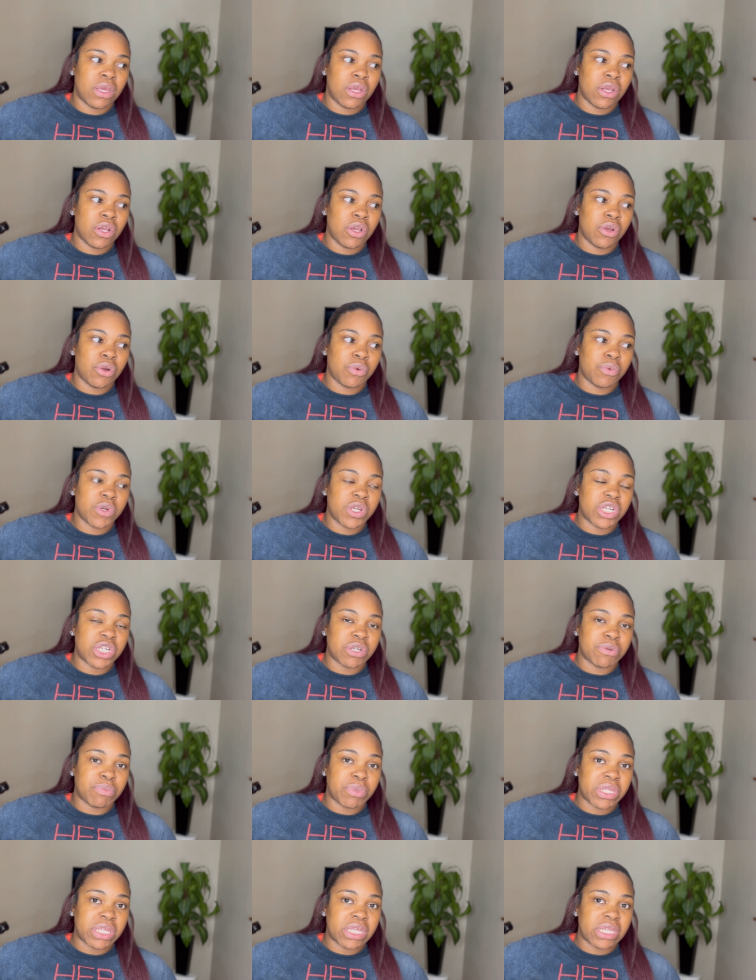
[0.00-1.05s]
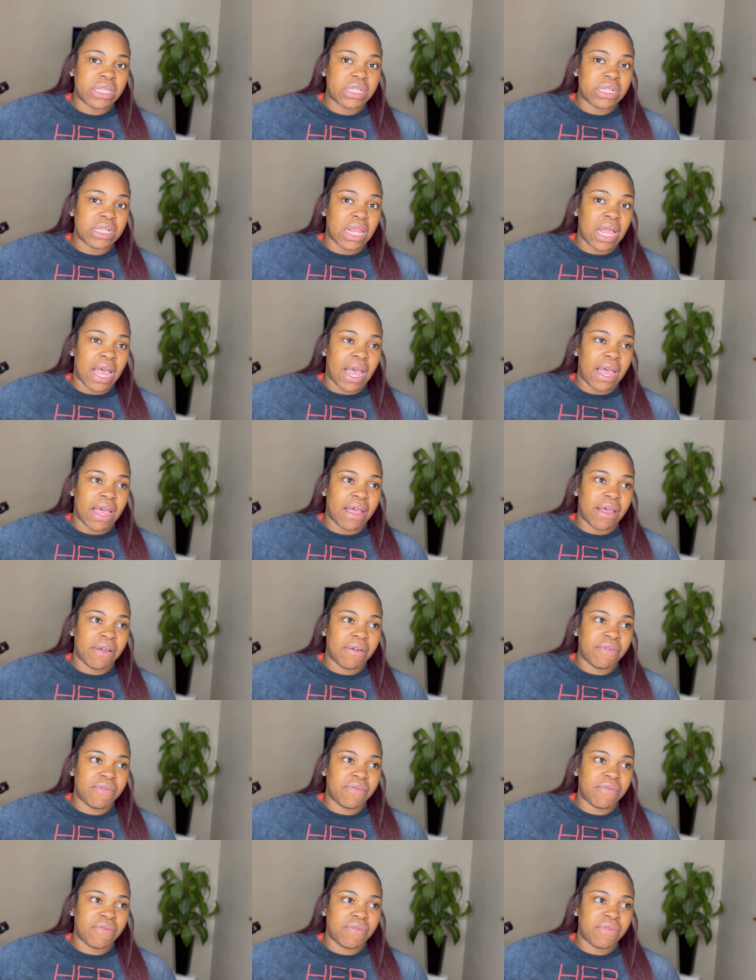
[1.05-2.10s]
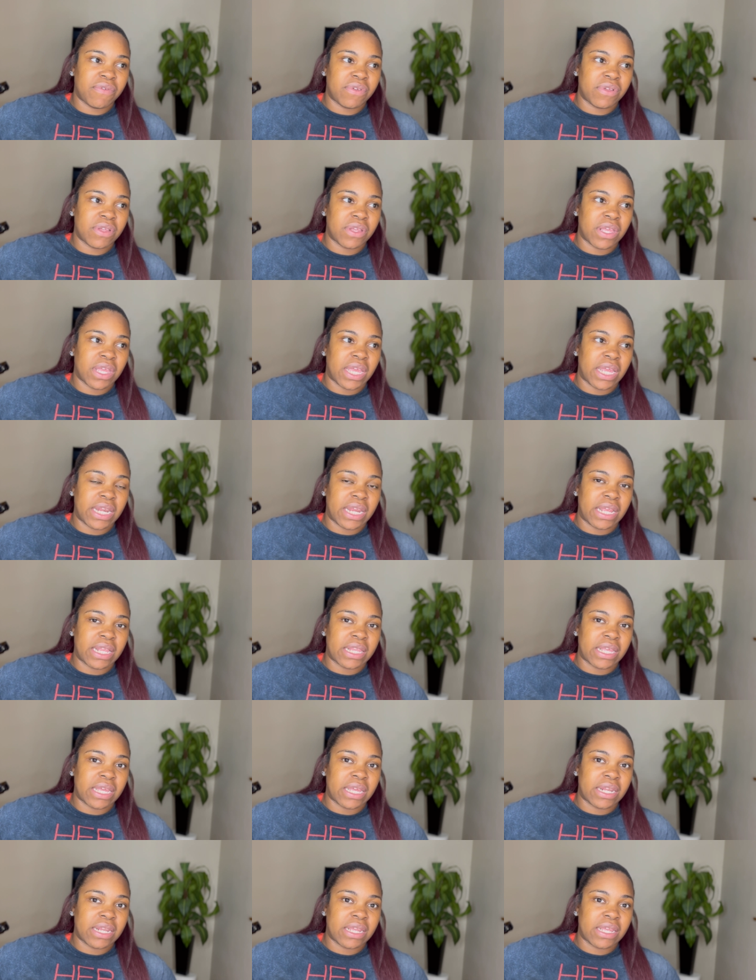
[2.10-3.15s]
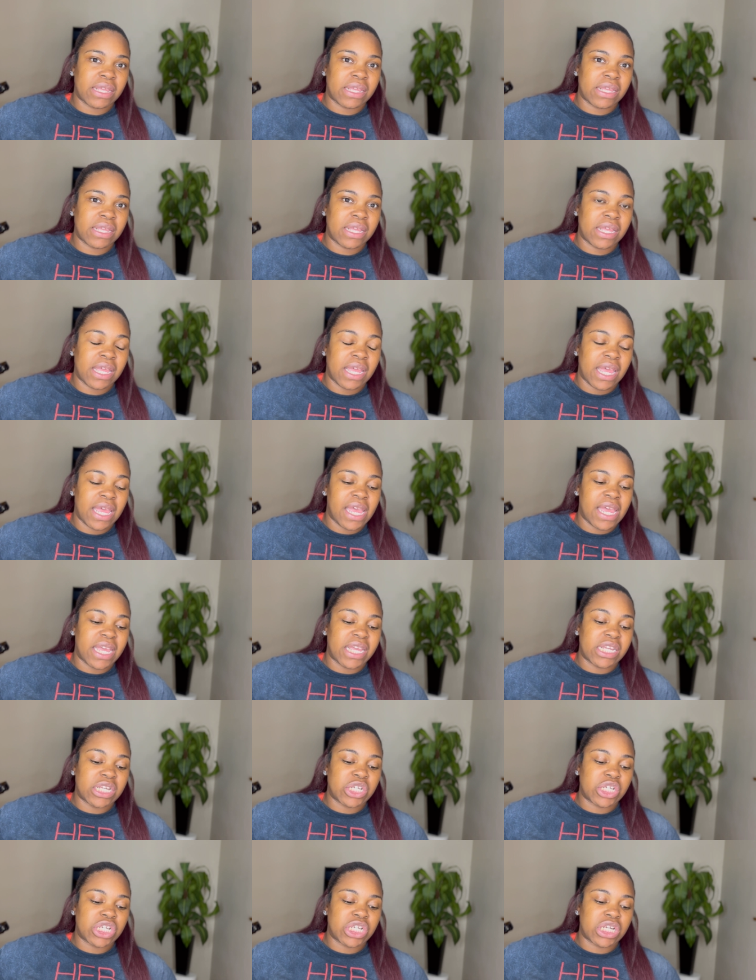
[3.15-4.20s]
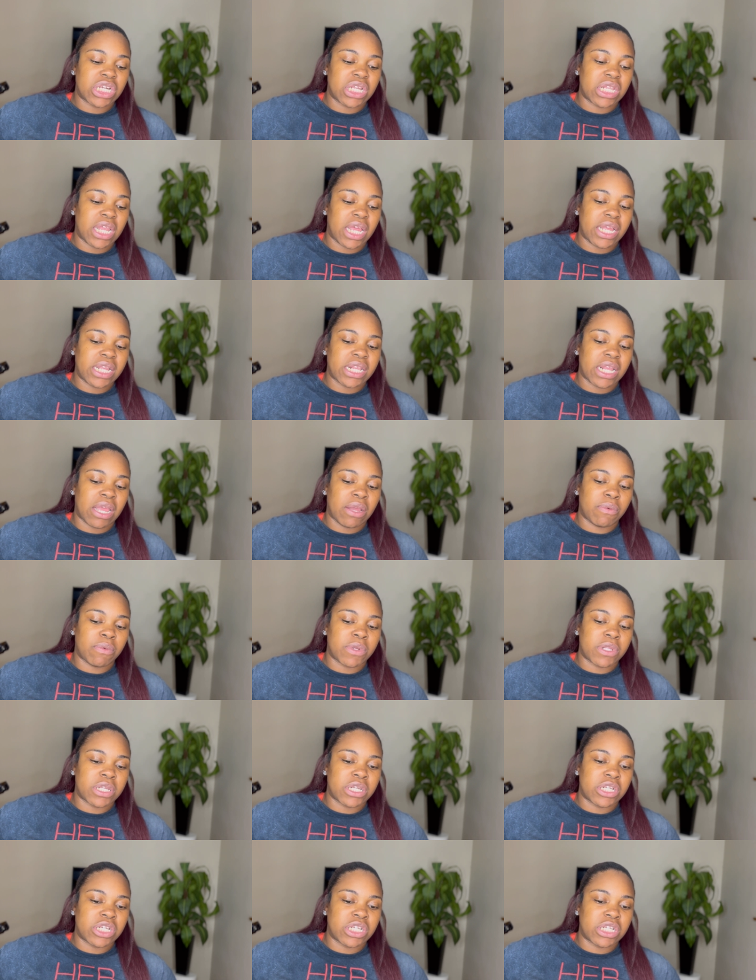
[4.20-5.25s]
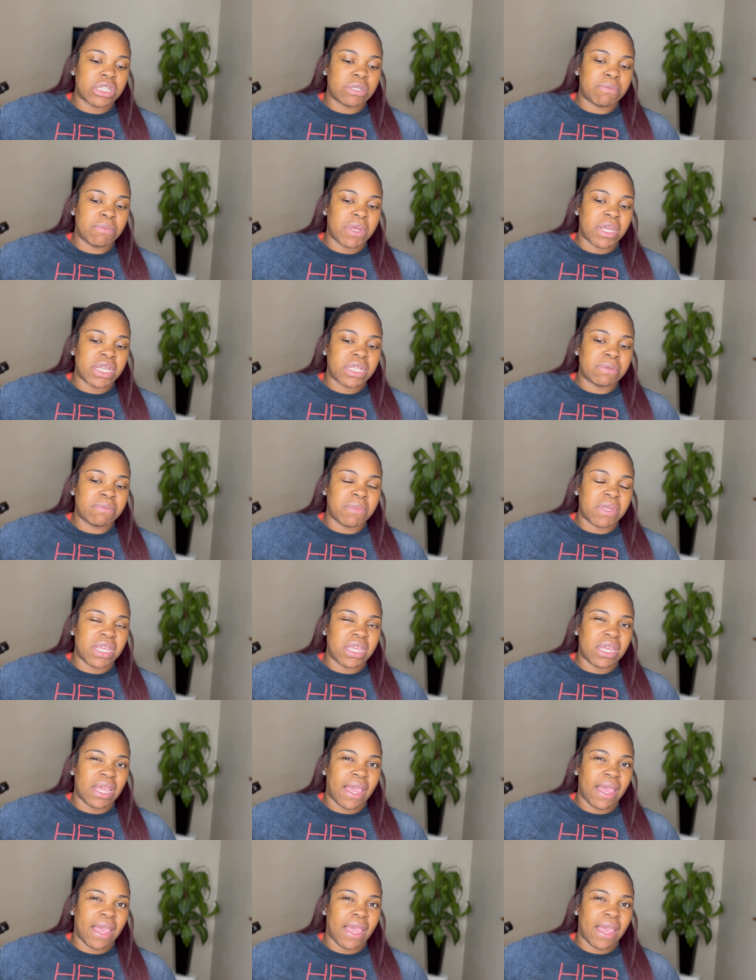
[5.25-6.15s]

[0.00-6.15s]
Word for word: Carisha Please Live in Atlanta. And shit like that really just makes me